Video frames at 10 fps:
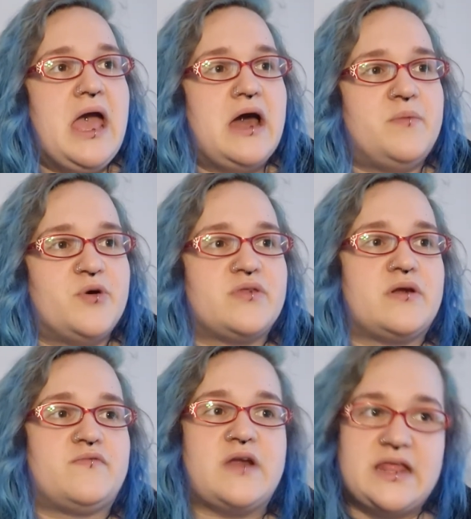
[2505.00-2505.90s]
And a book that I
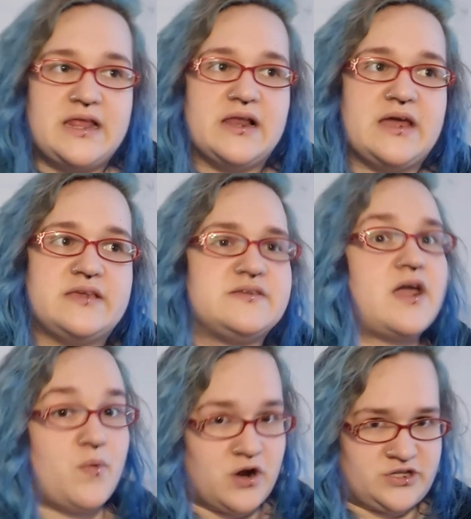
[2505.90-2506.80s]
really like is like,
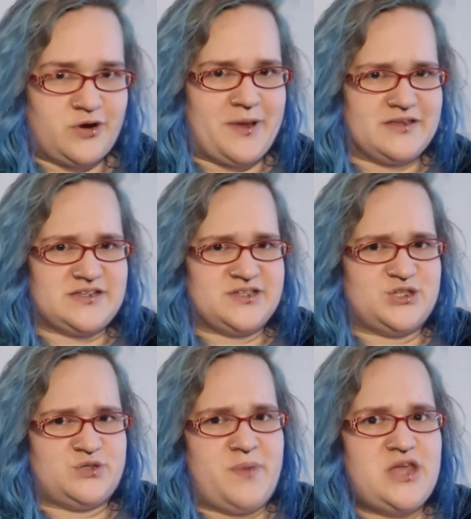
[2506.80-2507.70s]
I want to talk about this because
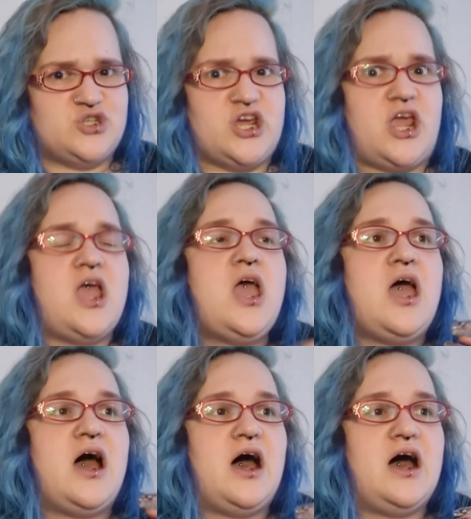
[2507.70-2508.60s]
it's amazing.
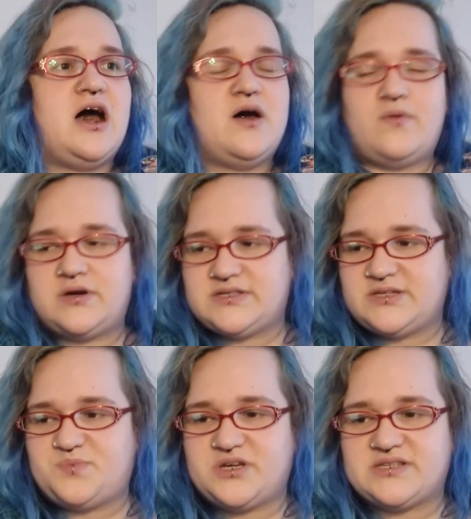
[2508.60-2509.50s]
Whereas
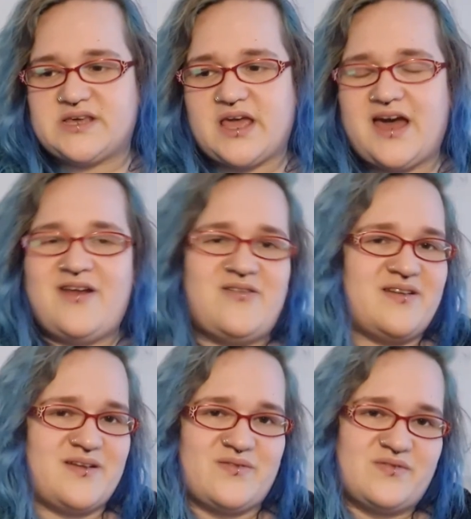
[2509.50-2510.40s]
this book is like, I don't
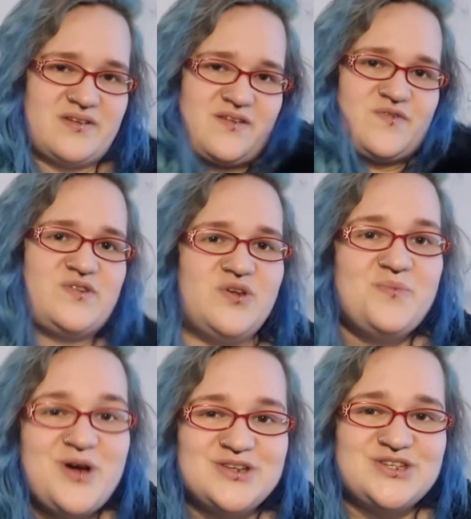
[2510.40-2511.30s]
know, I have too
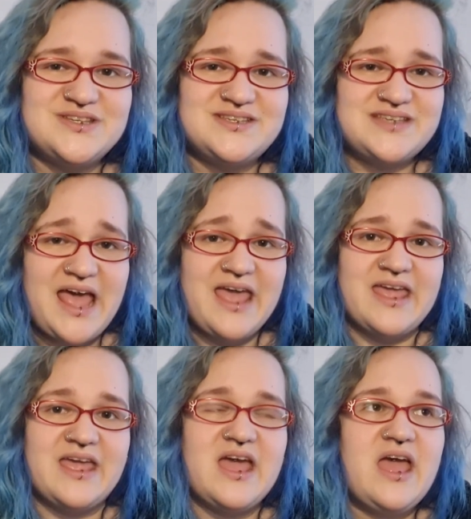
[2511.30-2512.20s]
much to
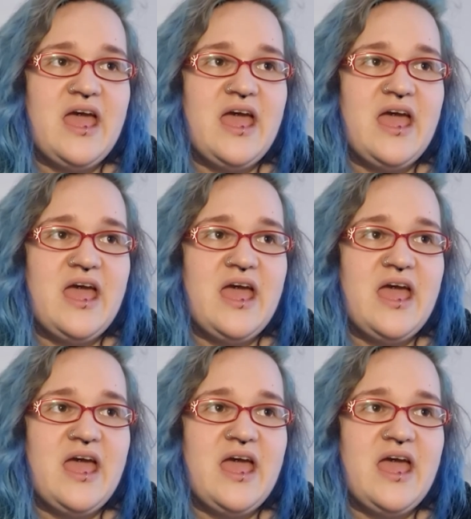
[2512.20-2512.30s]
say.